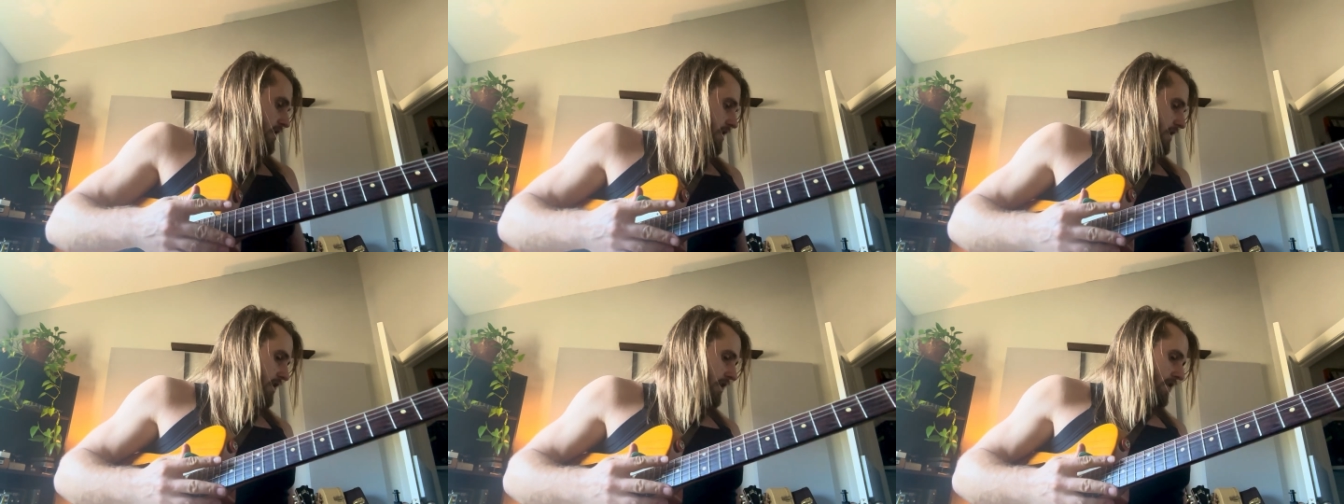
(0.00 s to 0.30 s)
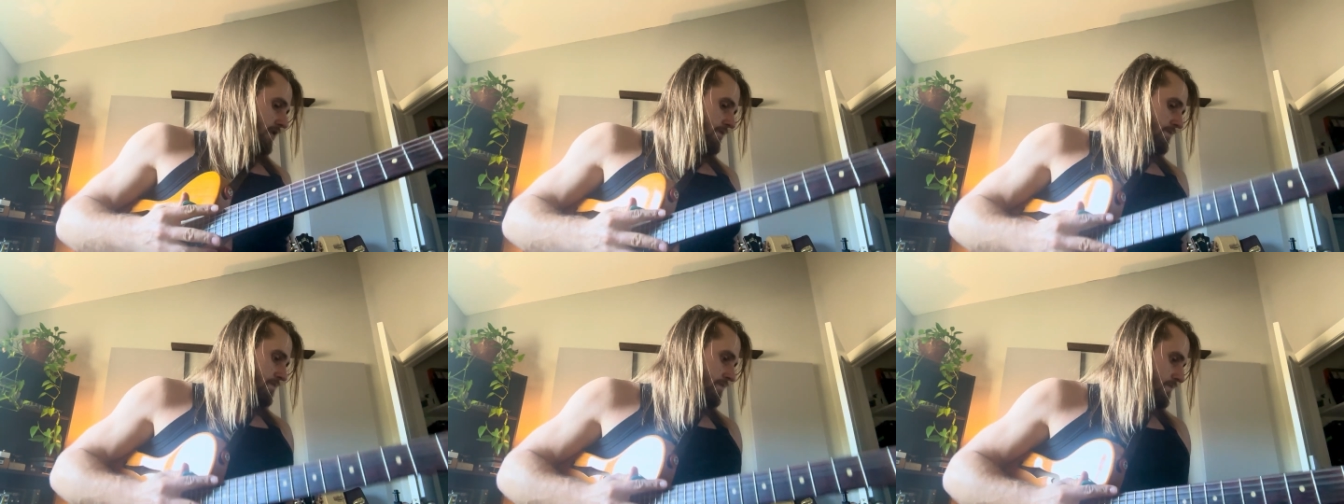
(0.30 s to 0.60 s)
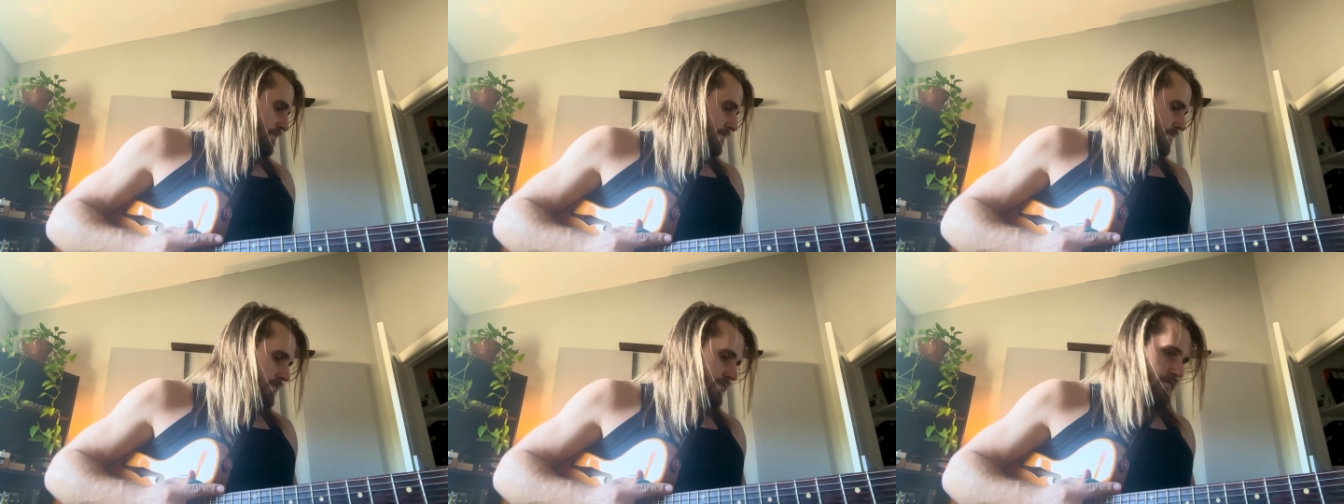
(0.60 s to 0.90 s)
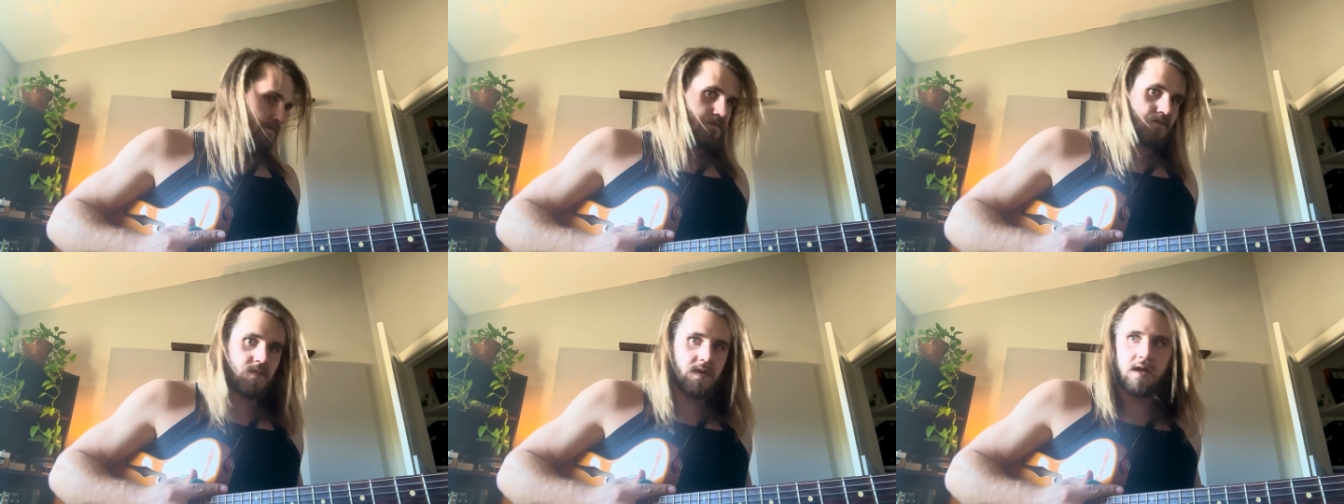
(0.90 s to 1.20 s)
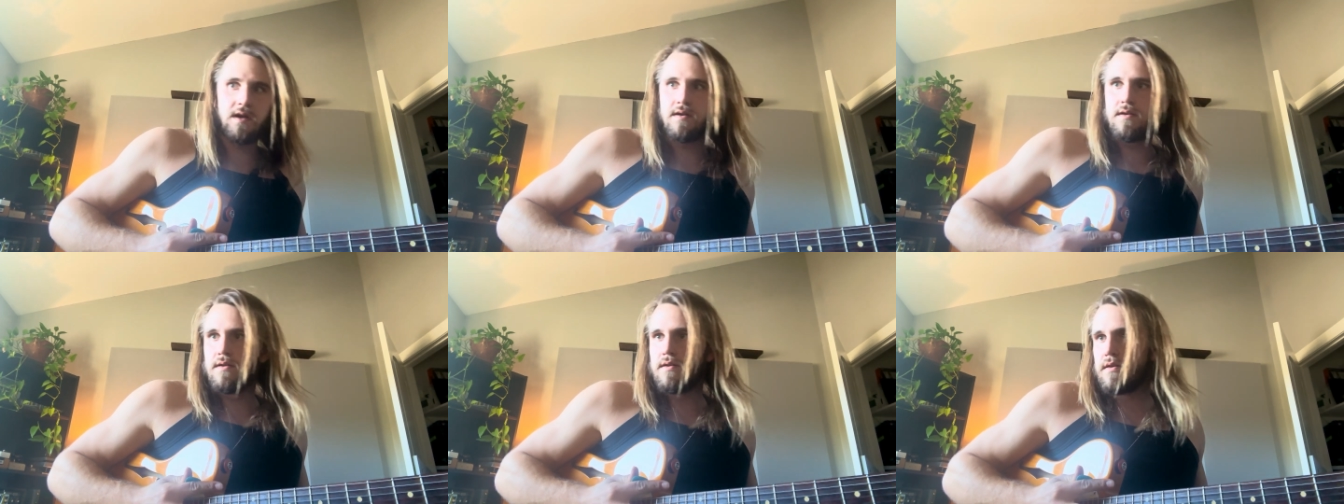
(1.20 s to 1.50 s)
I
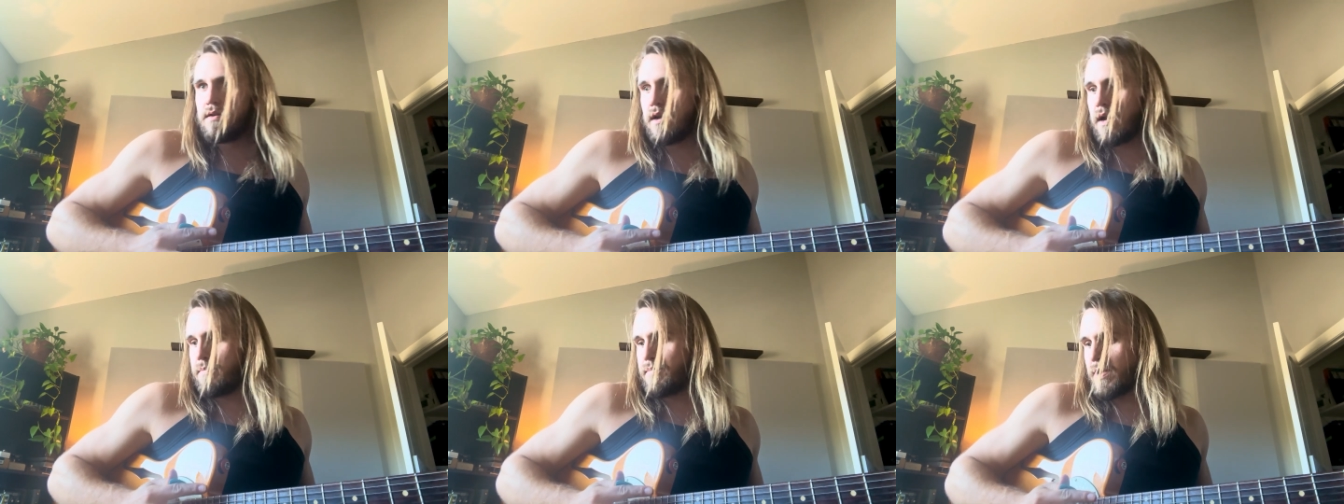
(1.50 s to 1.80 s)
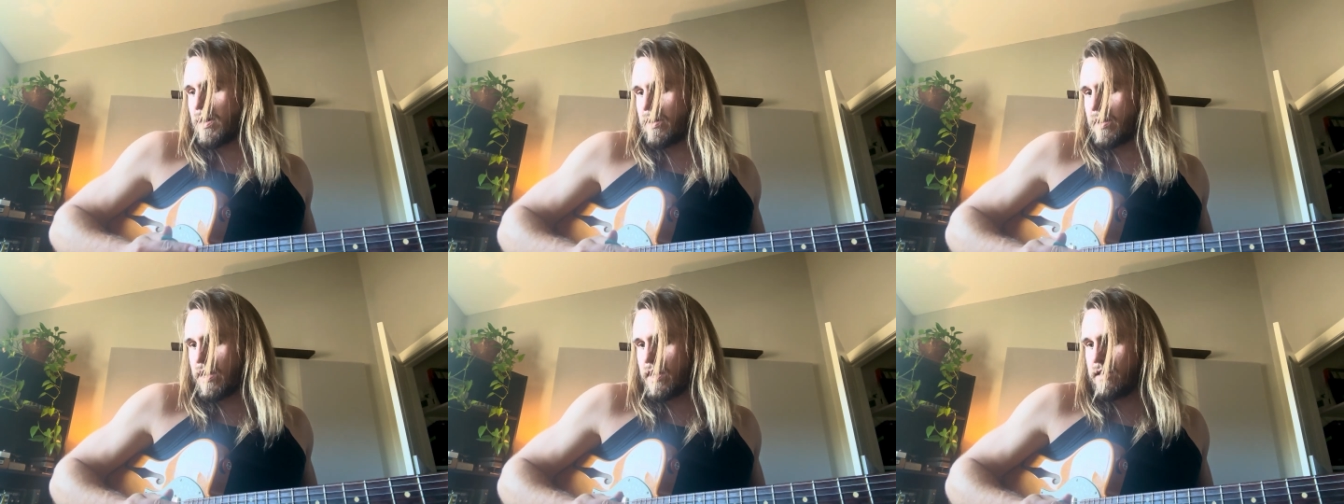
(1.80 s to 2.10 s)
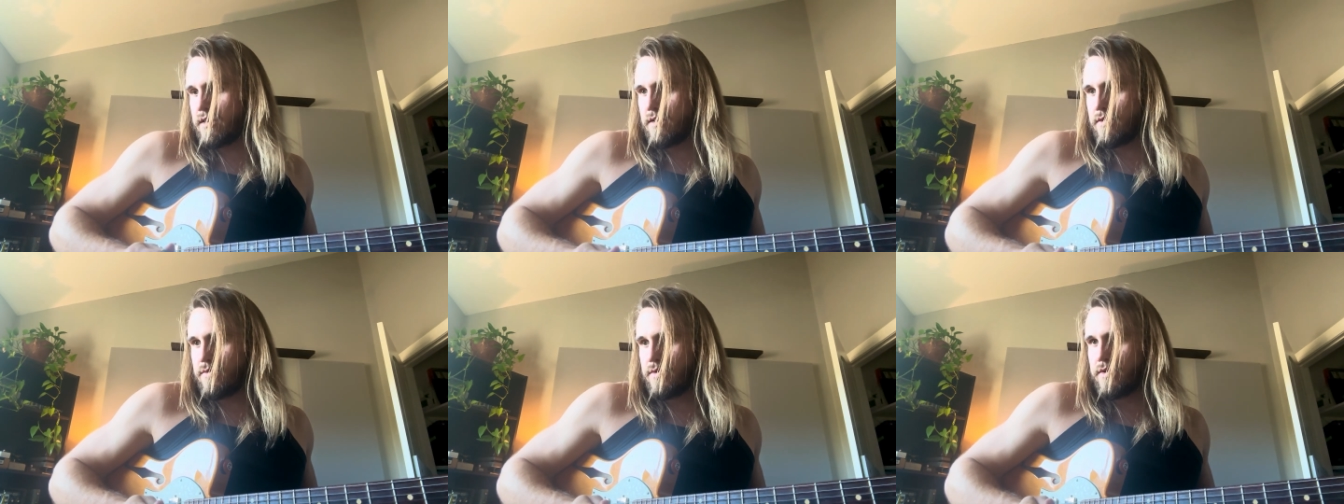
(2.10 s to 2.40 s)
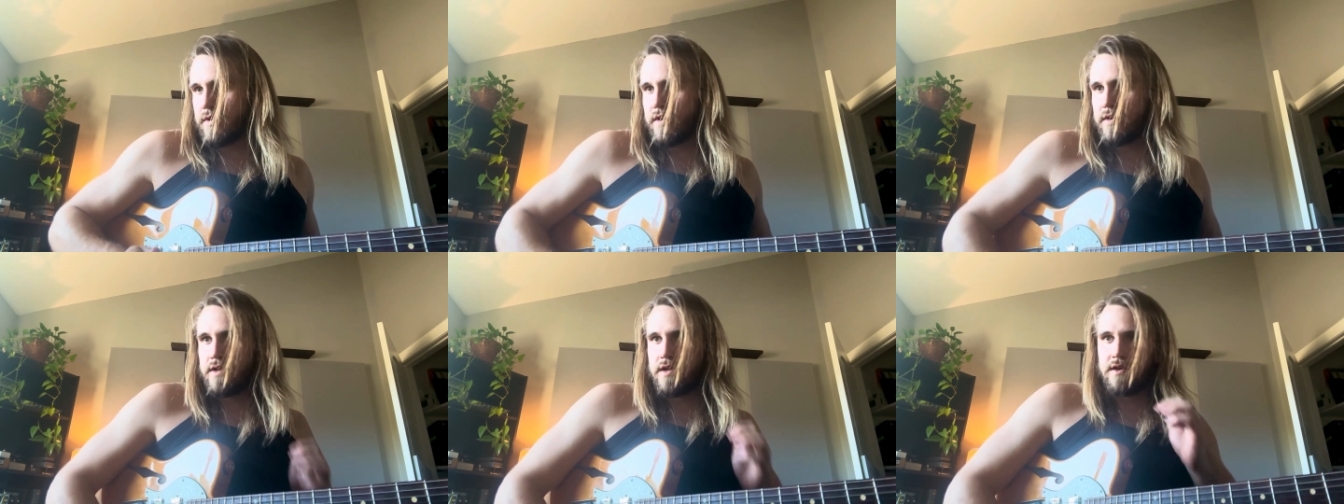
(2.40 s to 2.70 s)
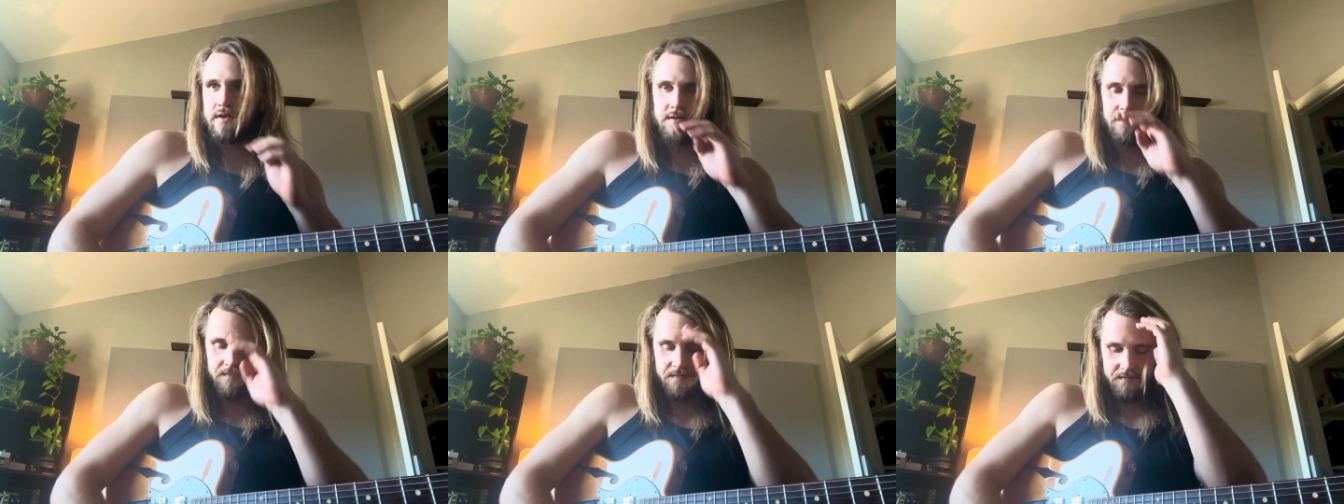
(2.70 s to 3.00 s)
probably got another one around
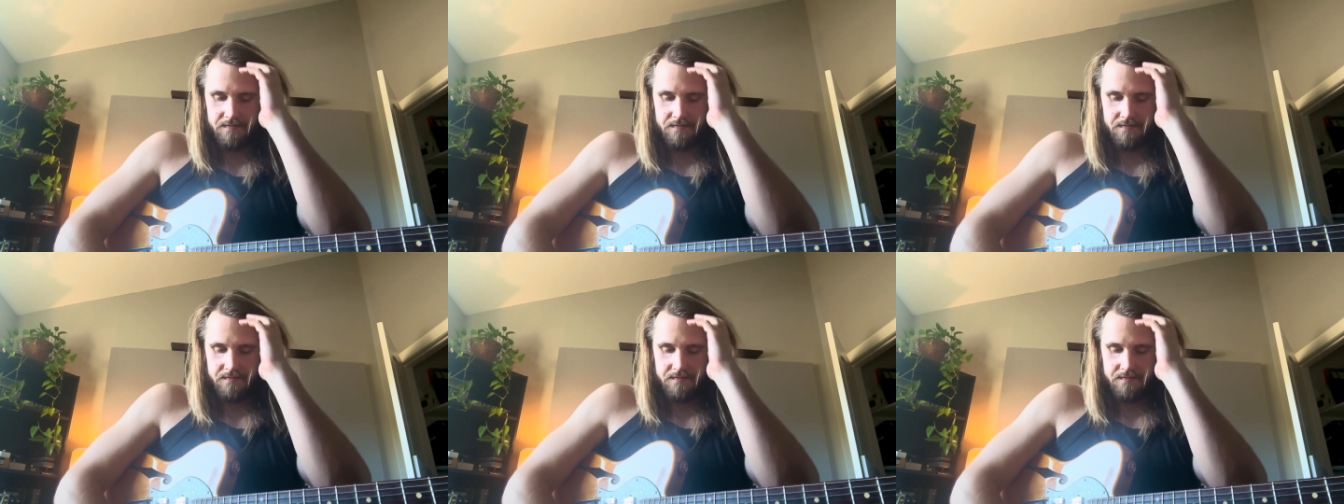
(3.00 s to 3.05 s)
here.